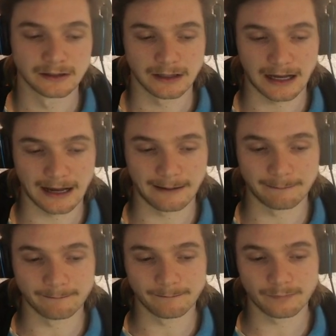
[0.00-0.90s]

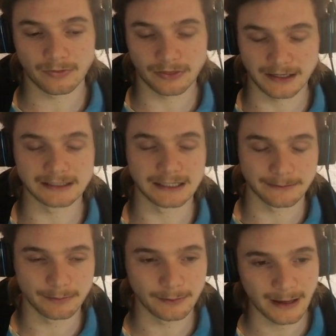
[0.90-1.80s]
thing to
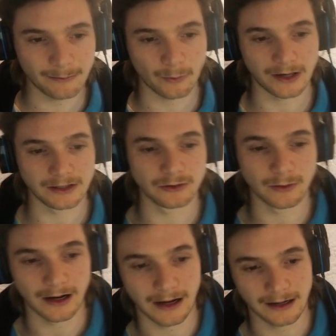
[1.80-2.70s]
implement when
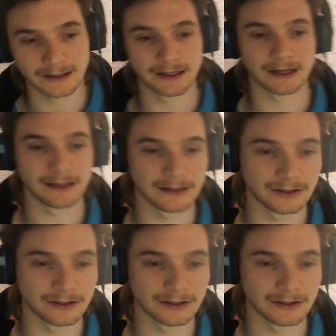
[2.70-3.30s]
you are getting,